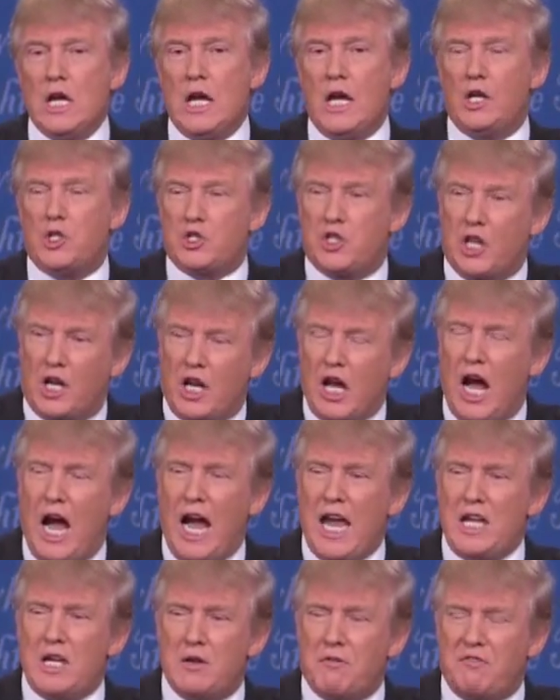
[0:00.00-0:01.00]
it's the
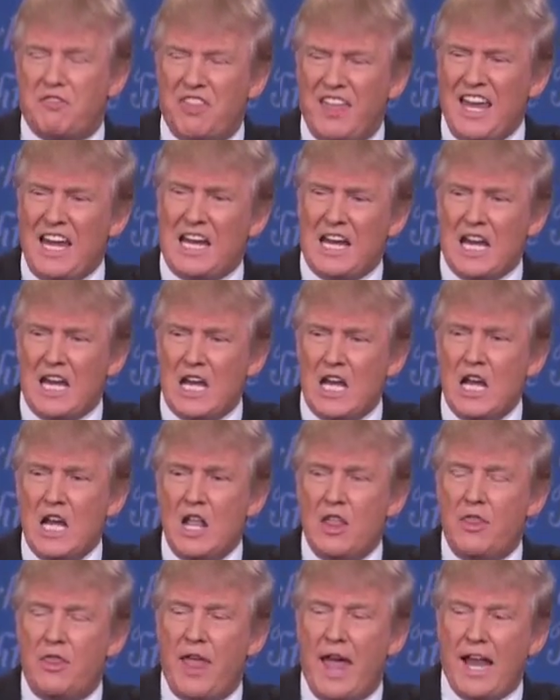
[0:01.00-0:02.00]
kind of thinking
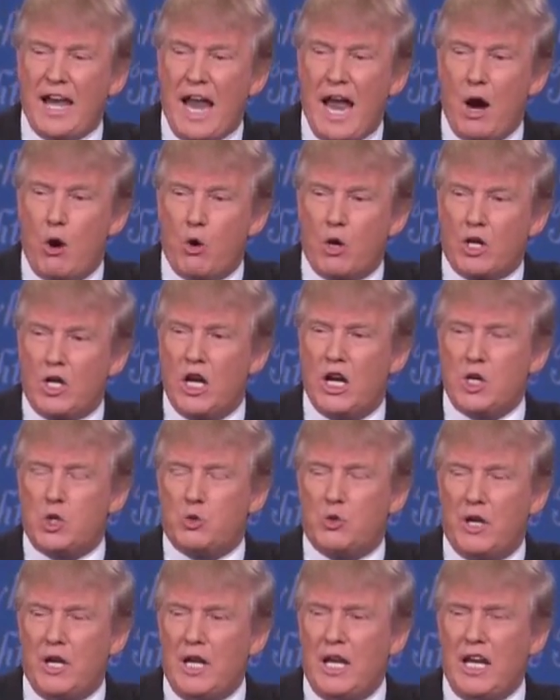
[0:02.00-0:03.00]
that our
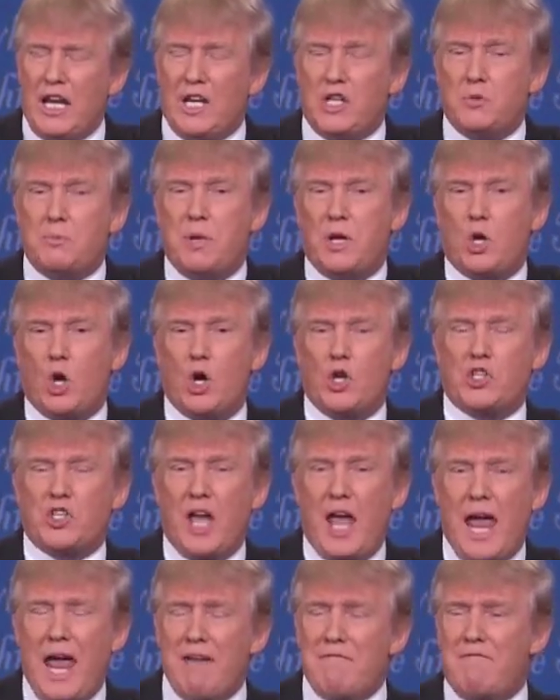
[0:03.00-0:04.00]
country needs because
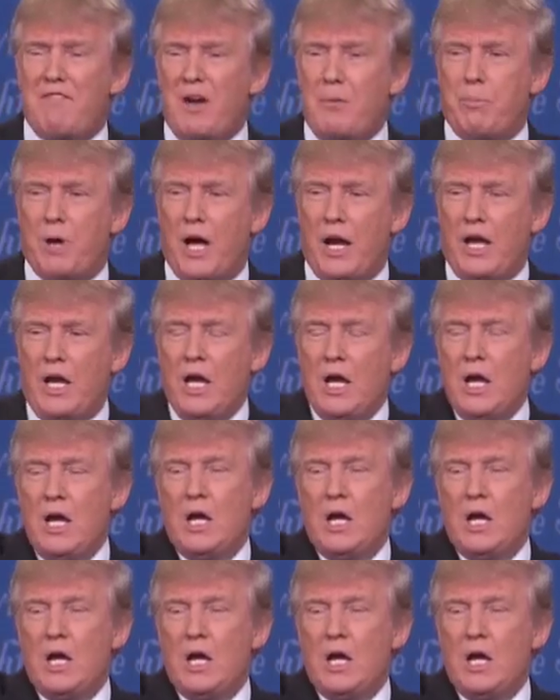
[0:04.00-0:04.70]
everybody,